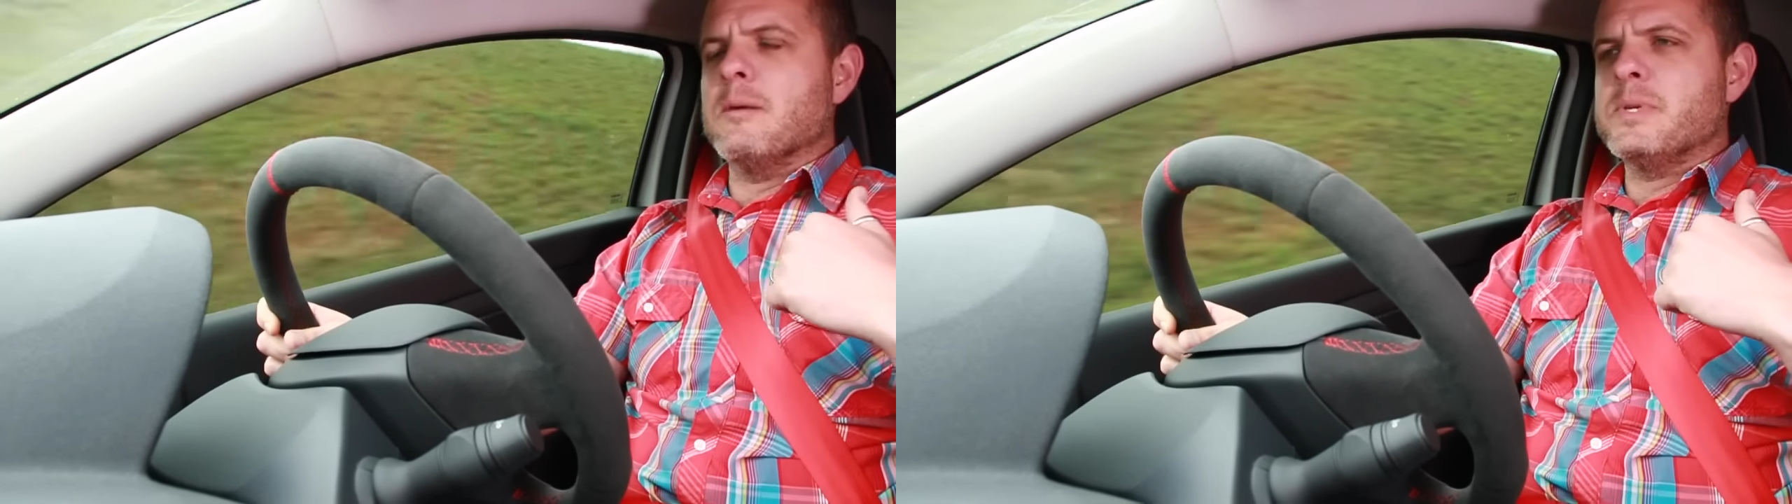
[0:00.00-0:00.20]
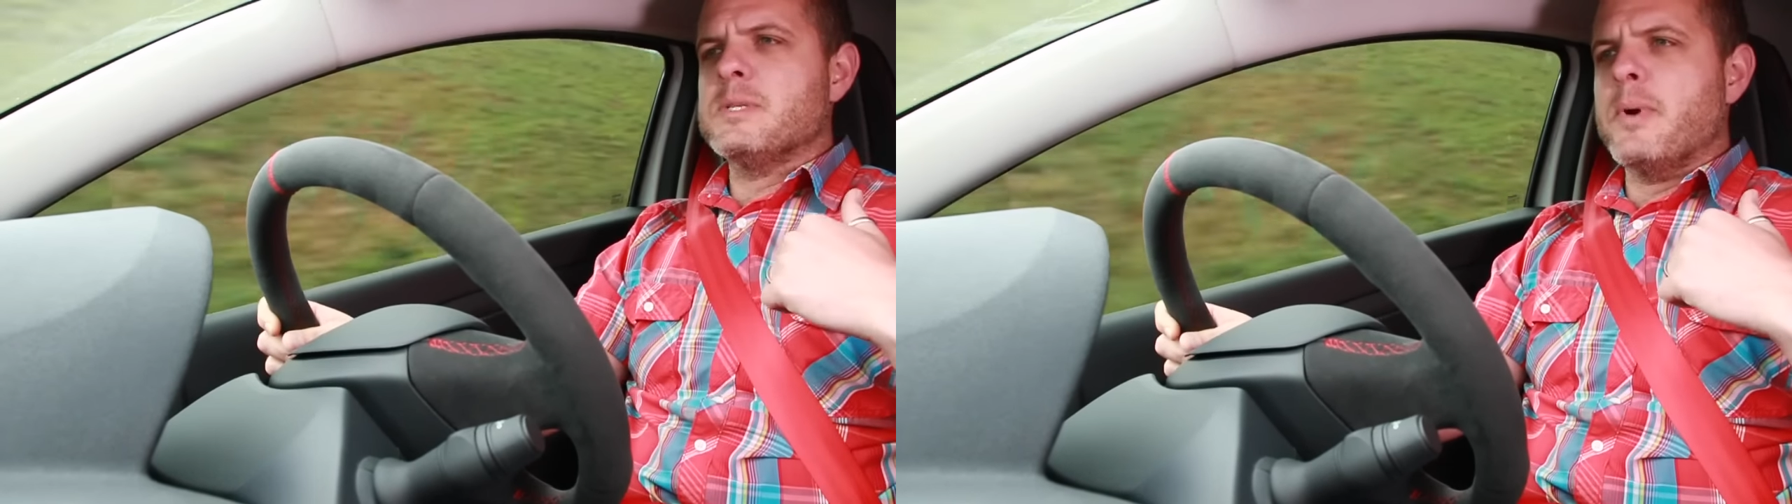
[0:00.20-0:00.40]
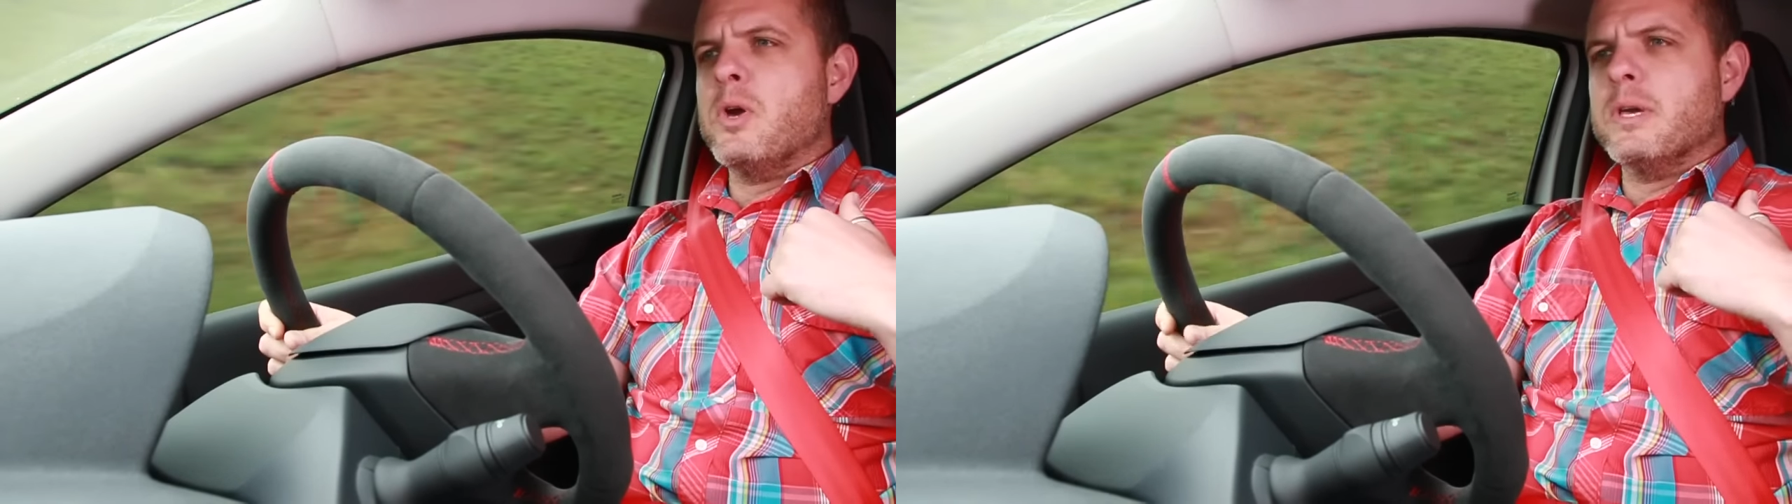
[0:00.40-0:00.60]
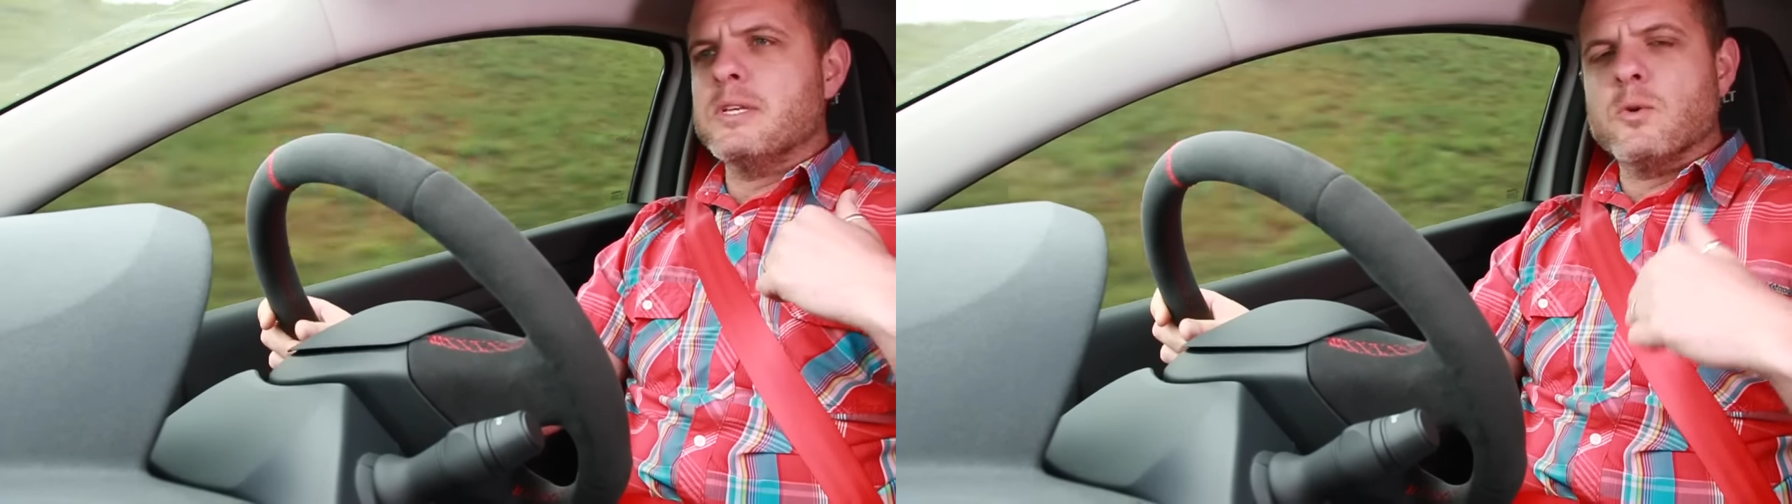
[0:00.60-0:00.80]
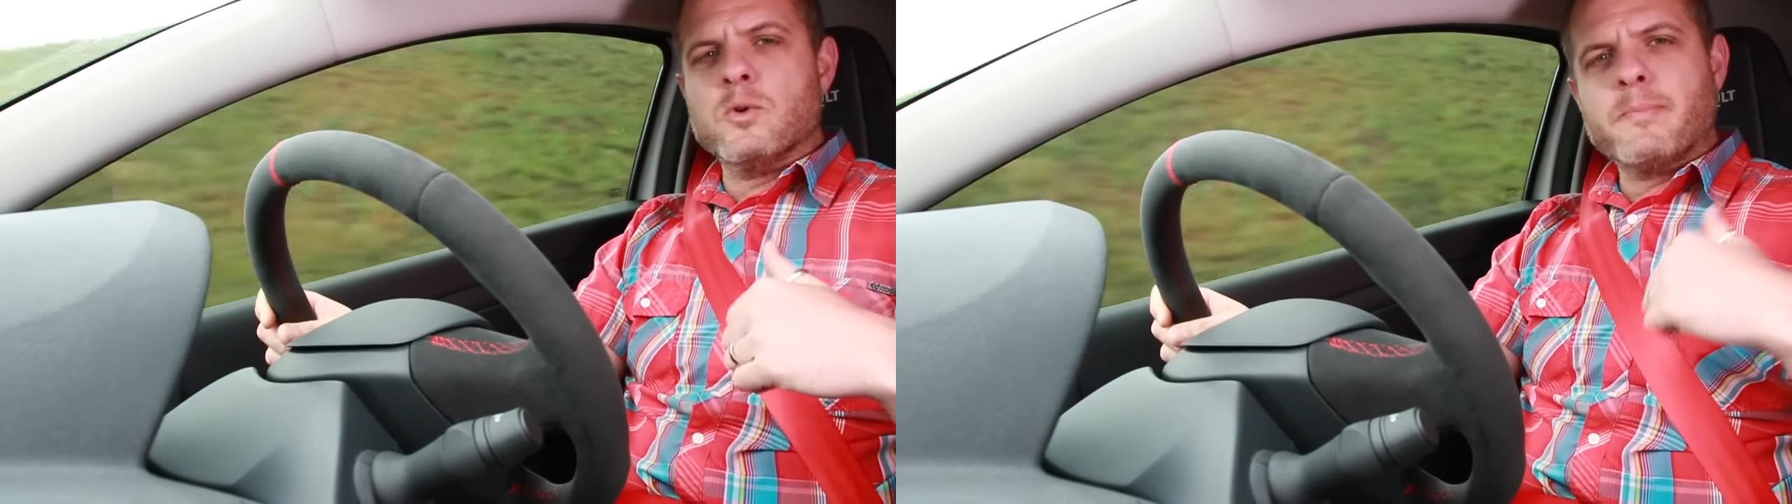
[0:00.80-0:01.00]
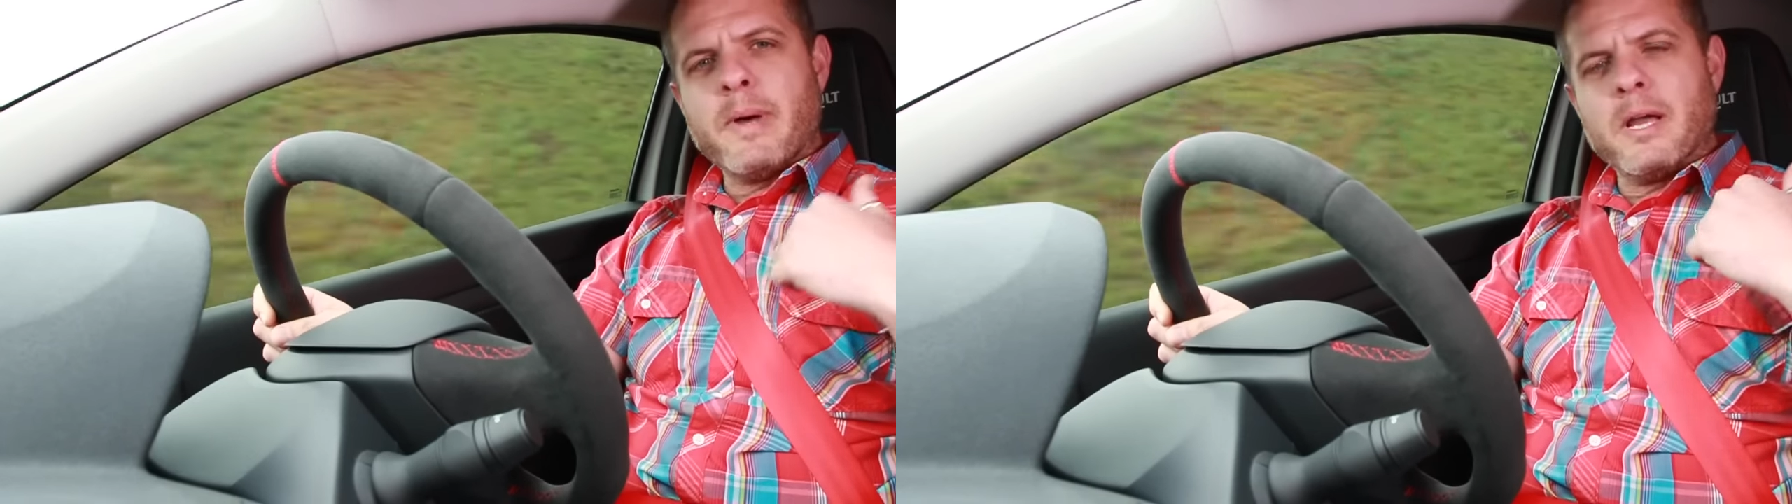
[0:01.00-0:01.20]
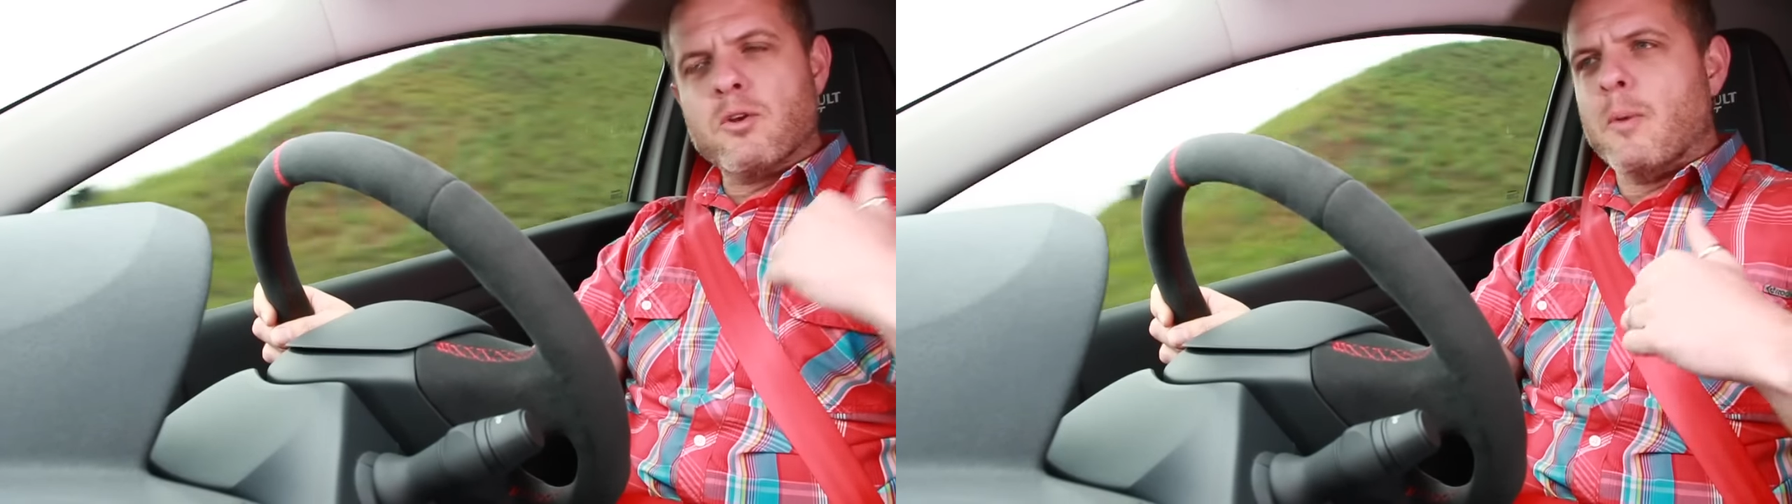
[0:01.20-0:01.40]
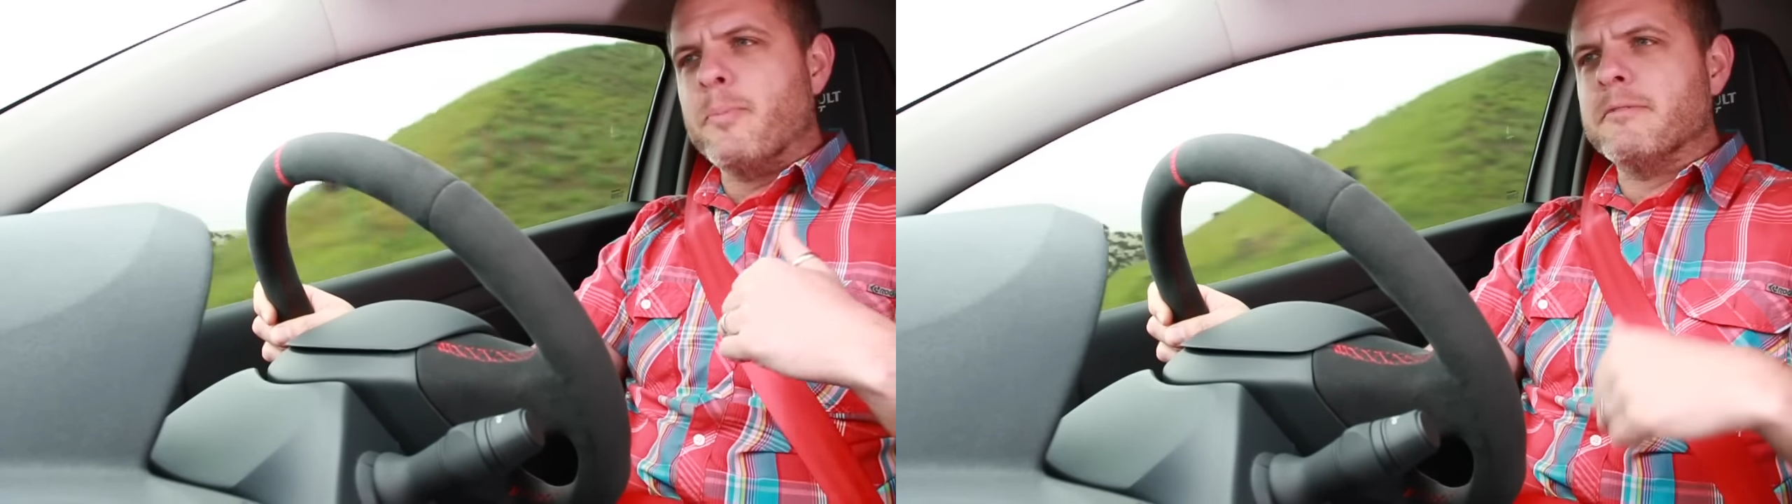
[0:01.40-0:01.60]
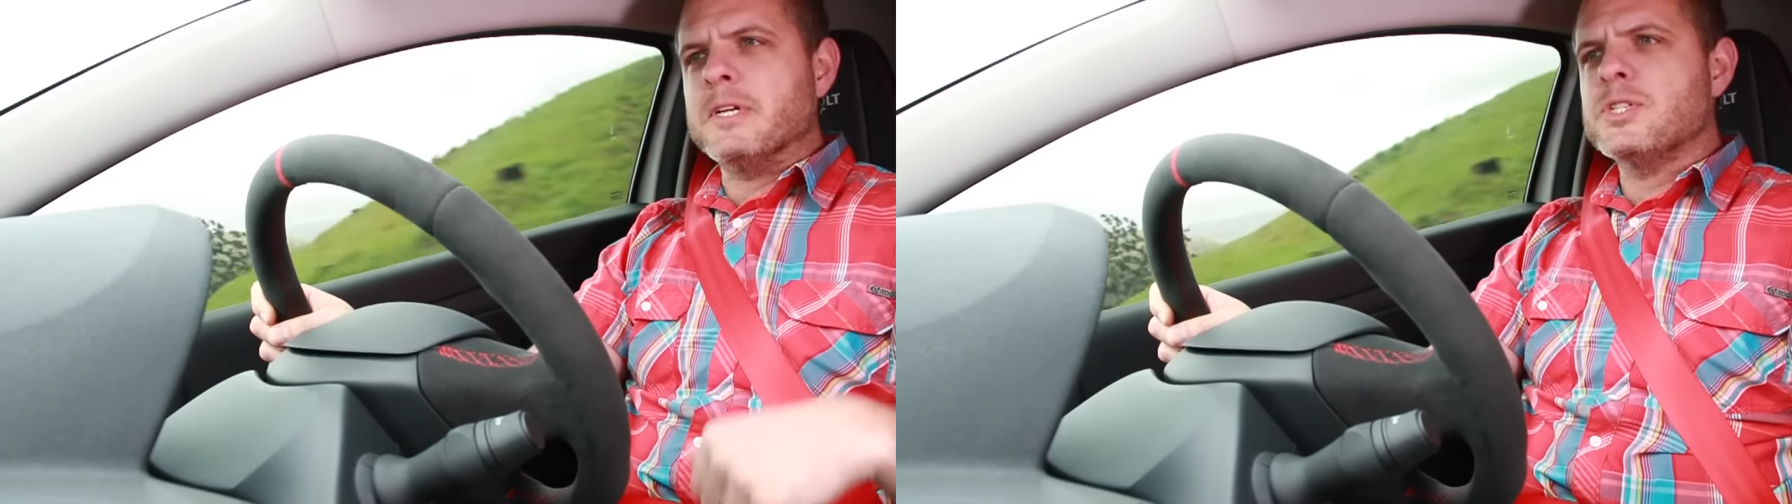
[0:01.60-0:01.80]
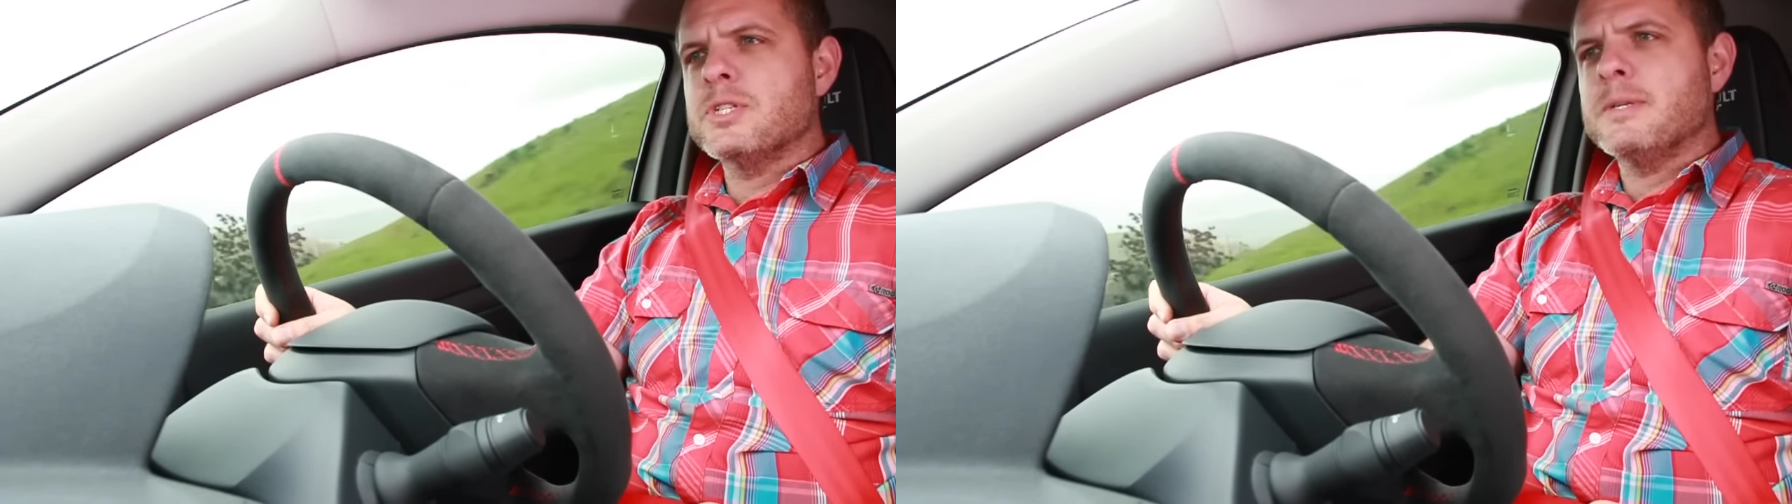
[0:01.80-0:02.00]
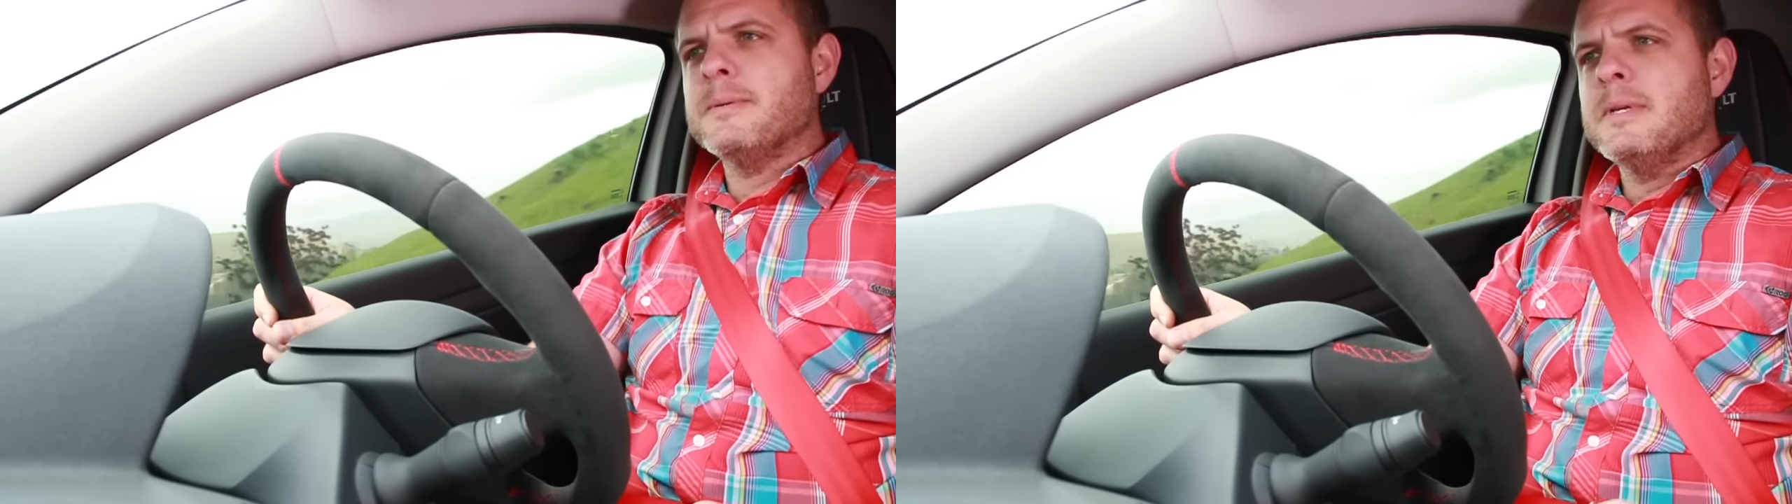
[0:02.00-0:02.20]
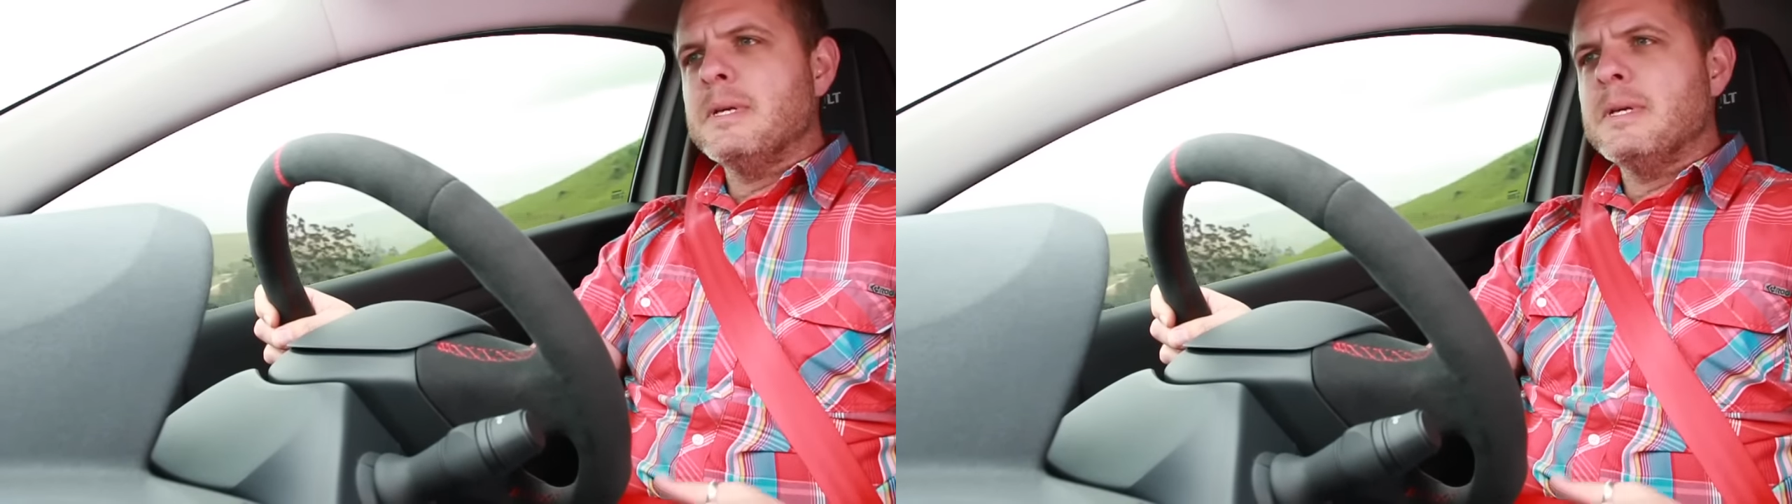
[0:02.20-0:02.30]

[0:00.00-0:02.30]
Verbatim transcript: get a bespoke exhaust by Kropovich.